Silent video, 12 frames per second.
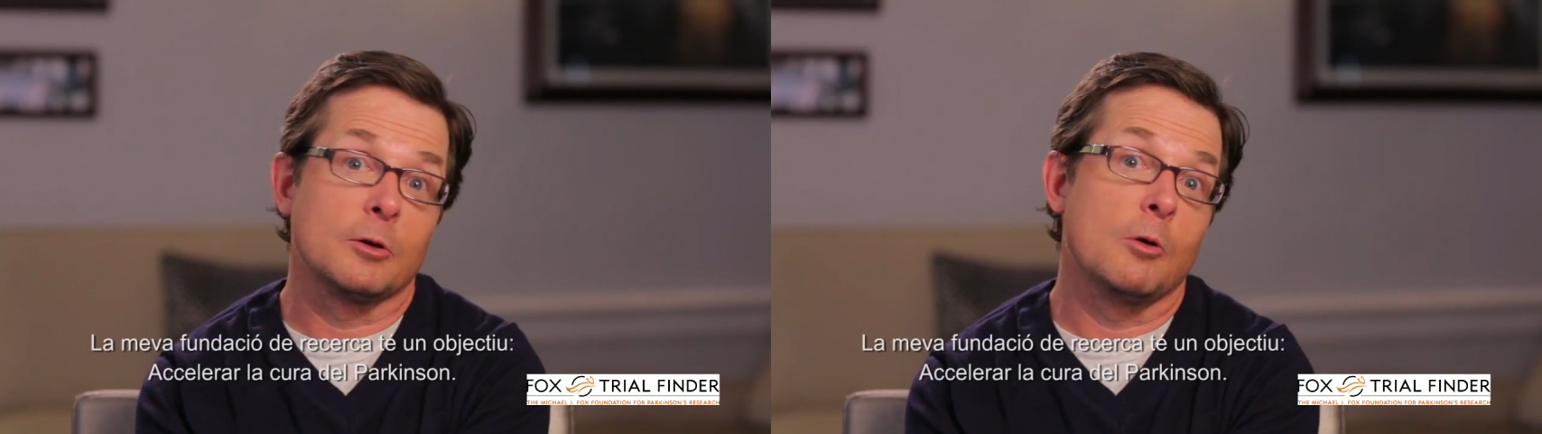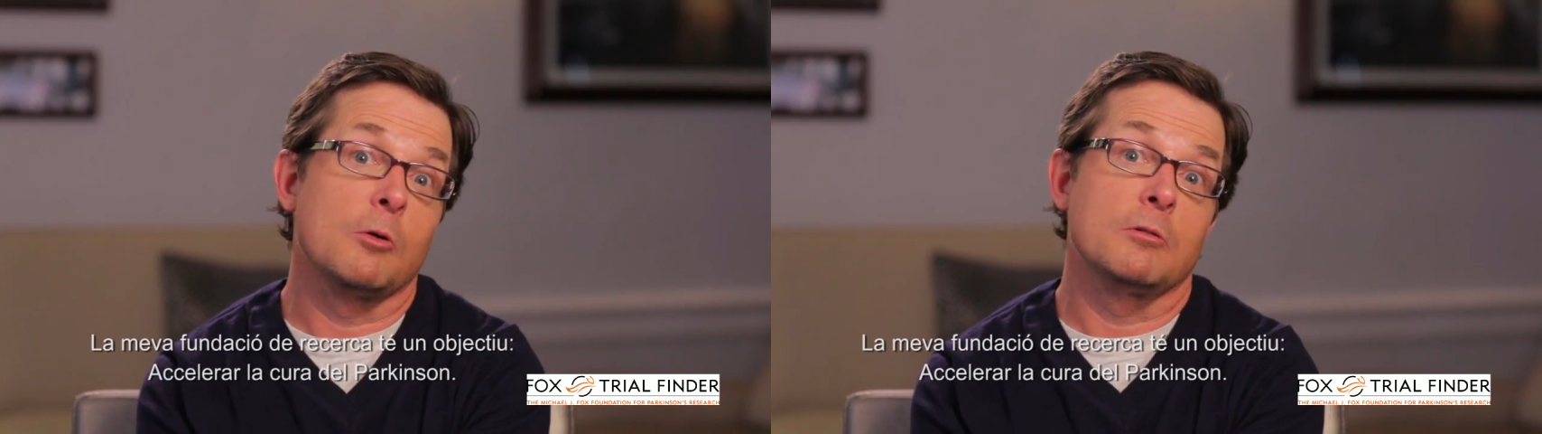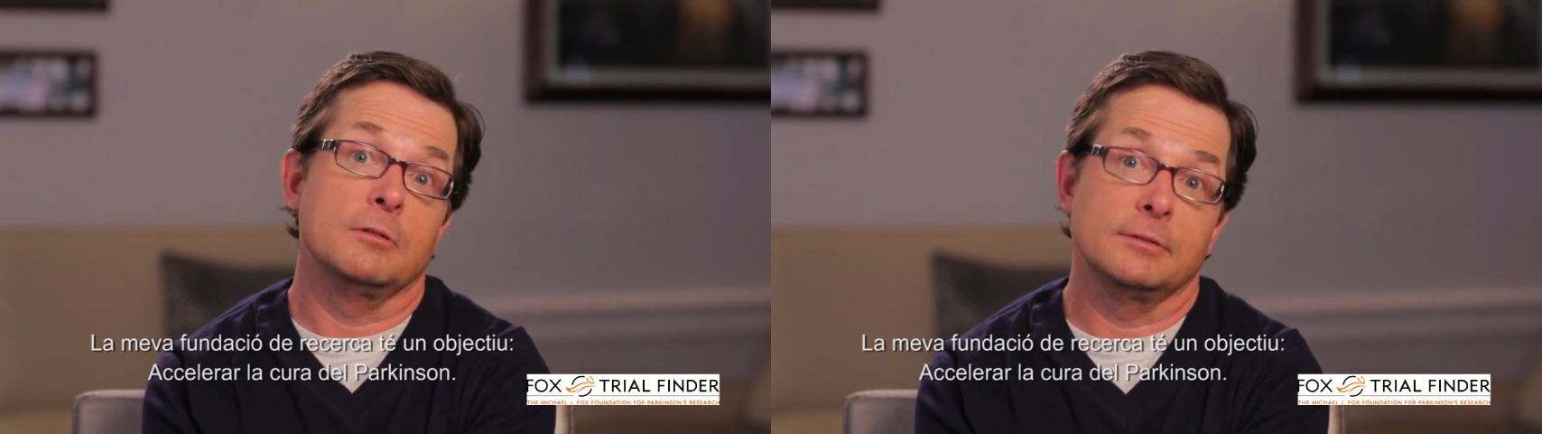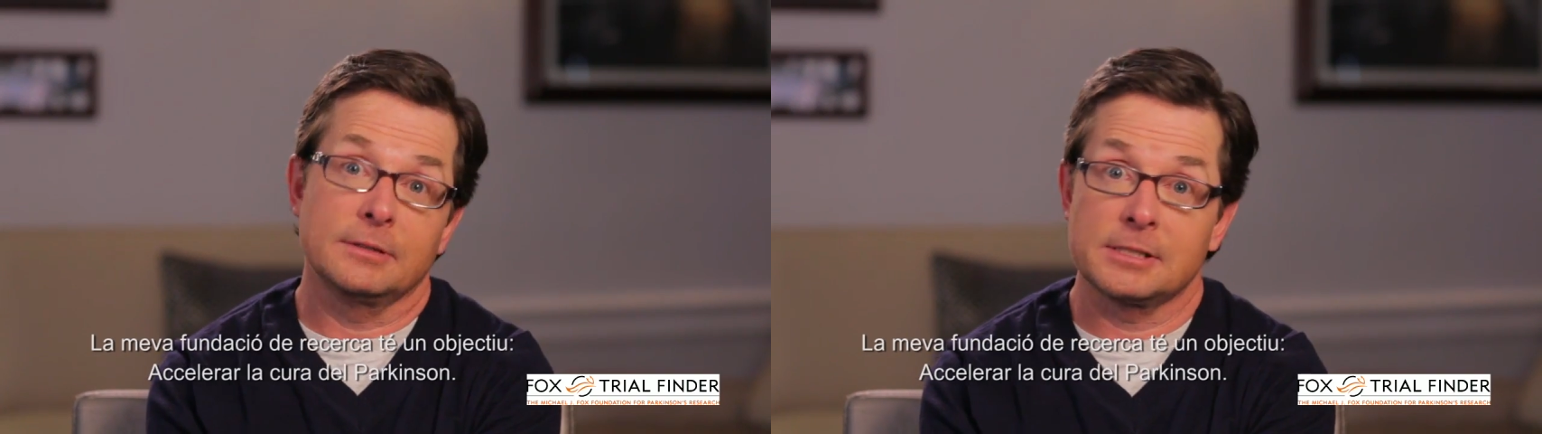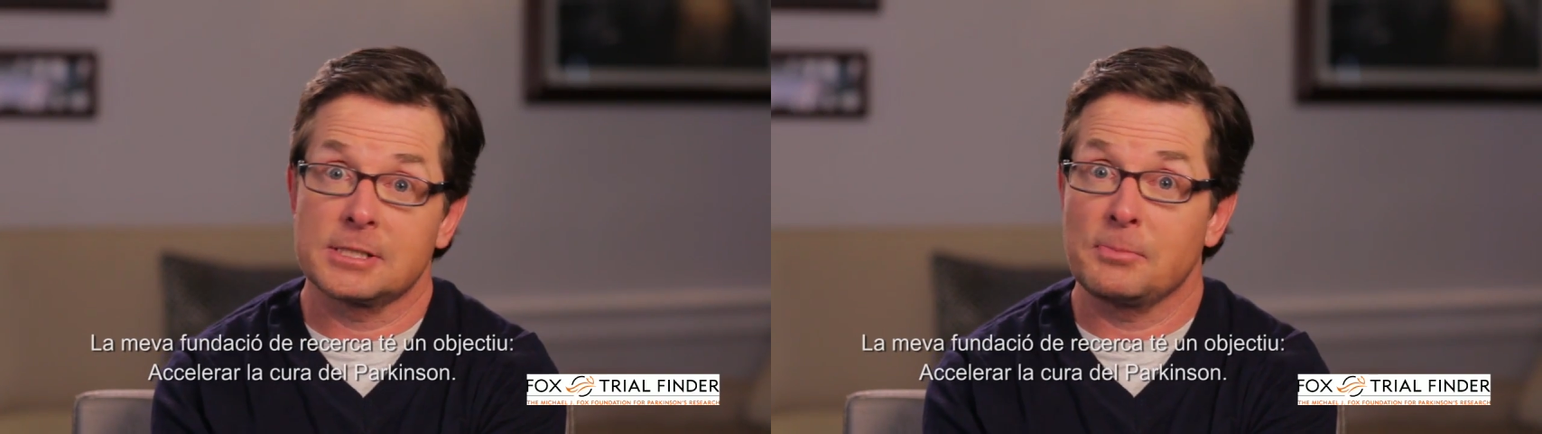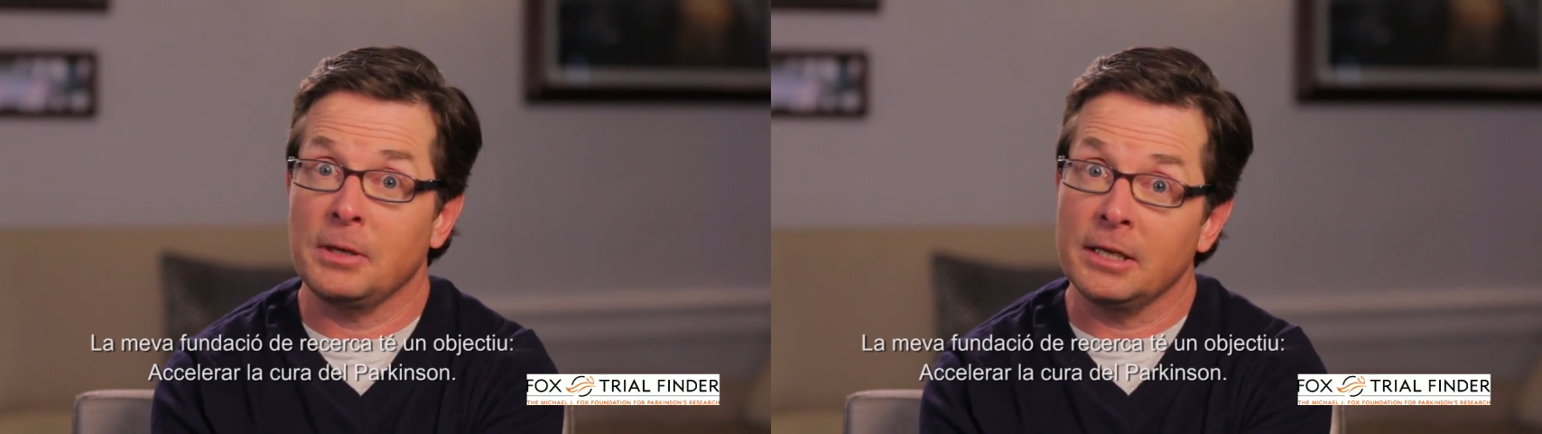goal,
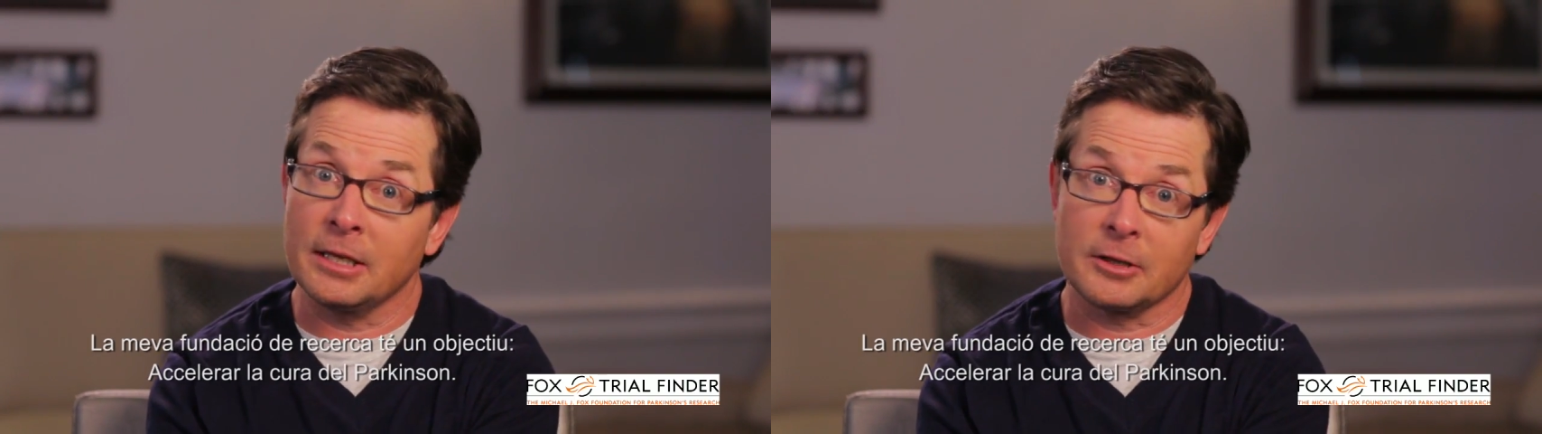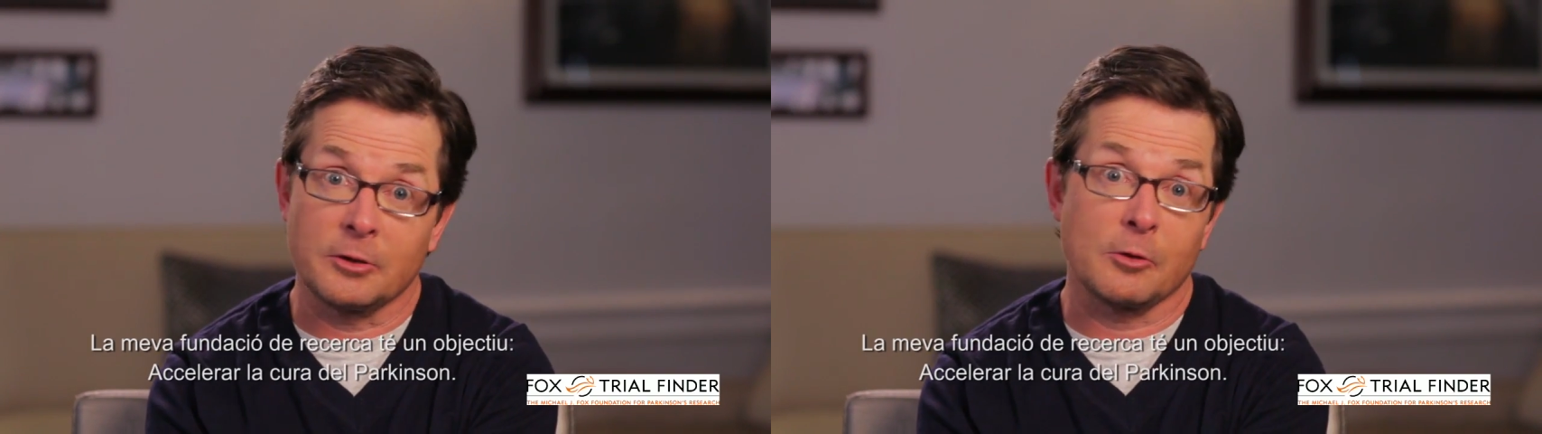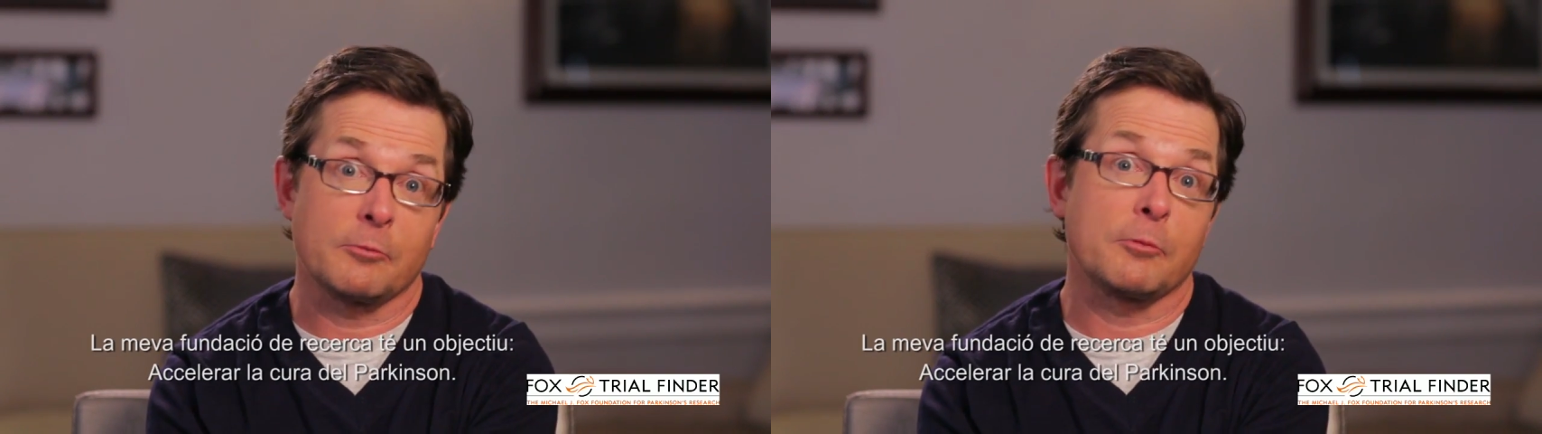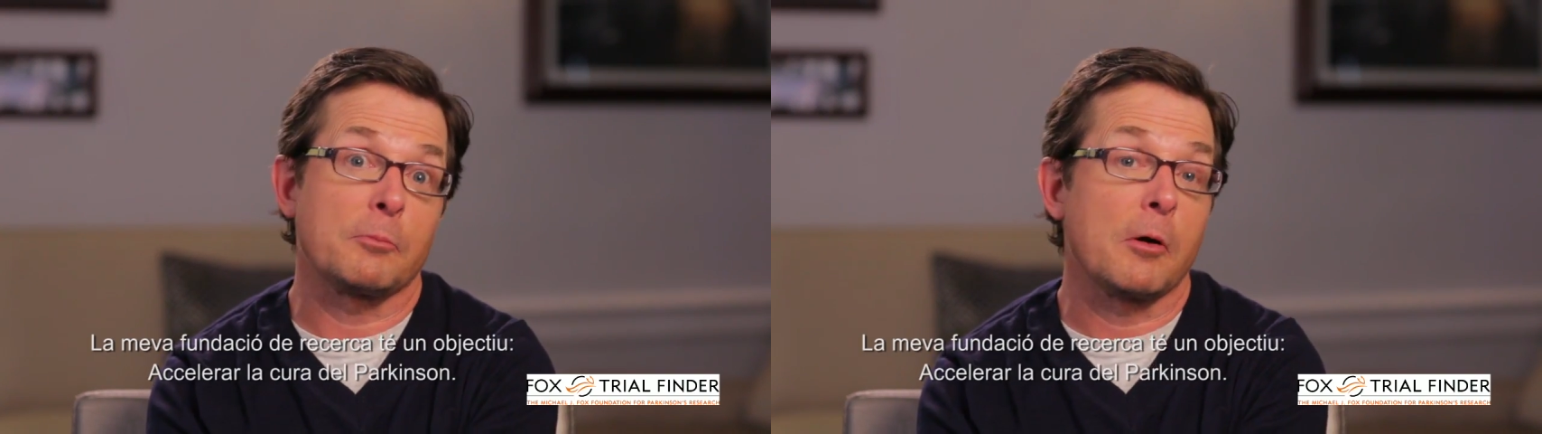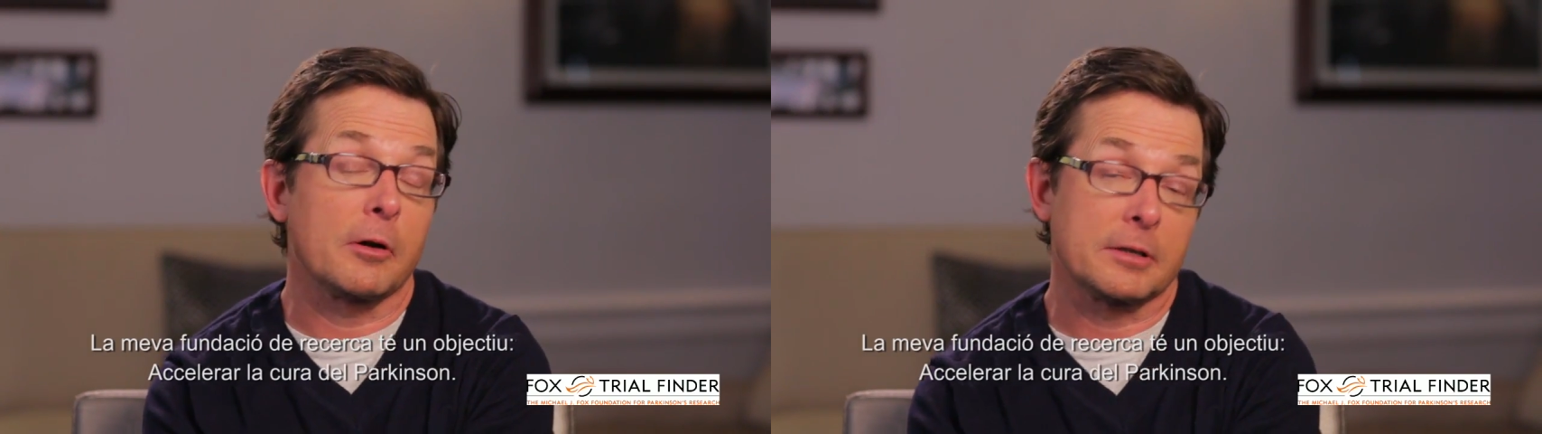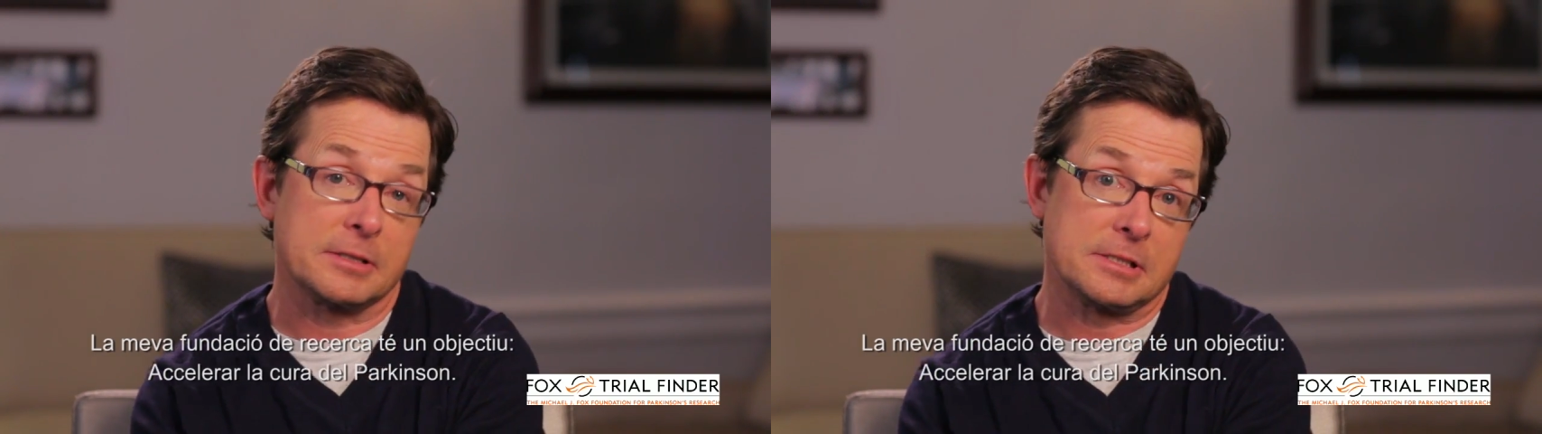speeding a cure for
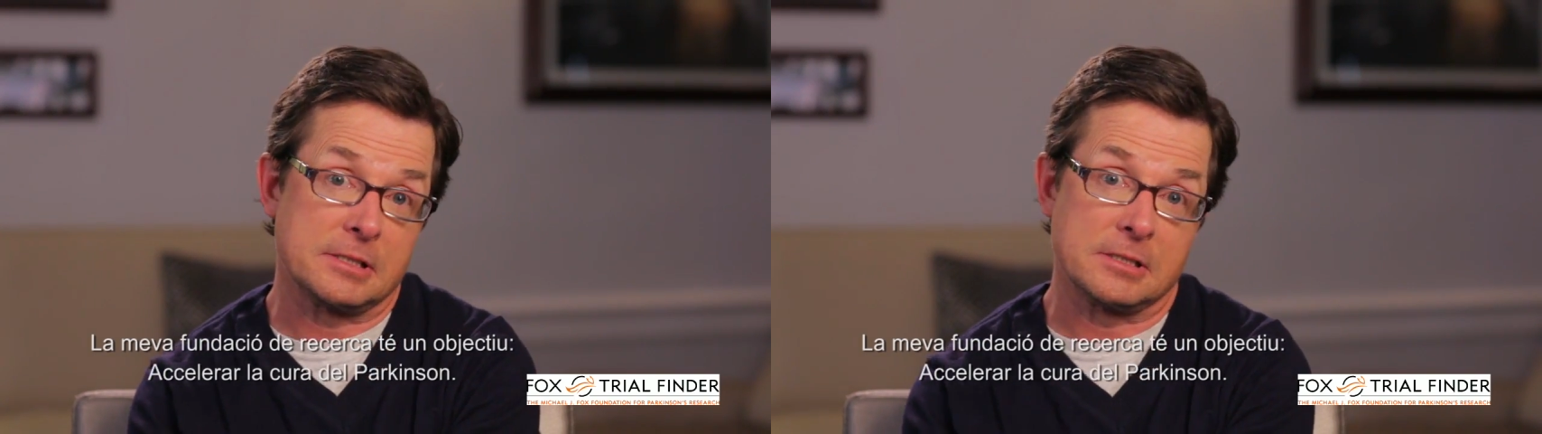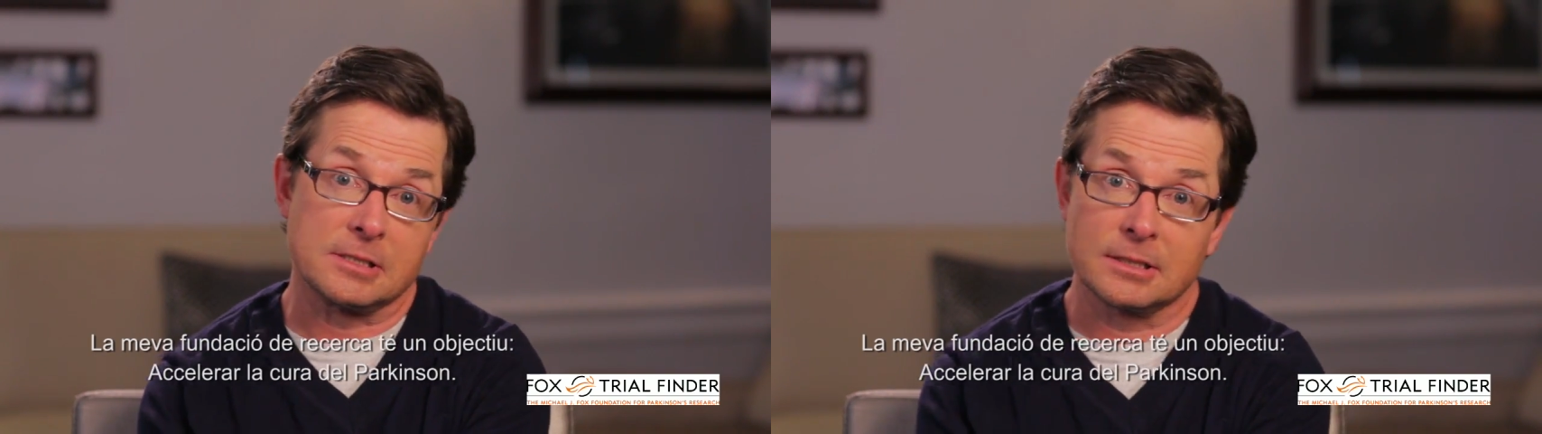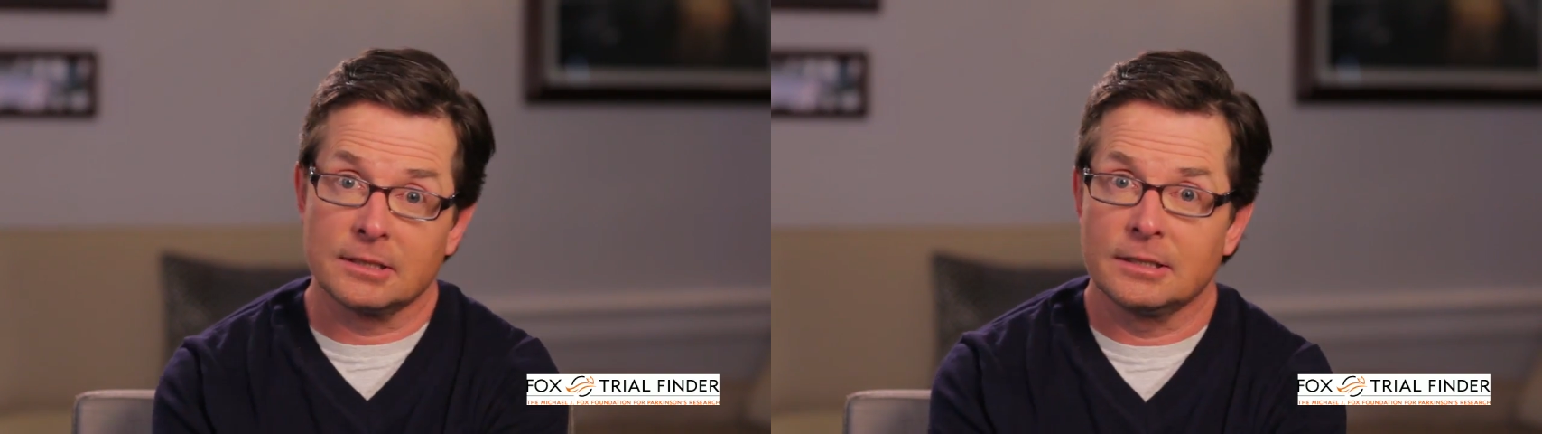Parkinson's.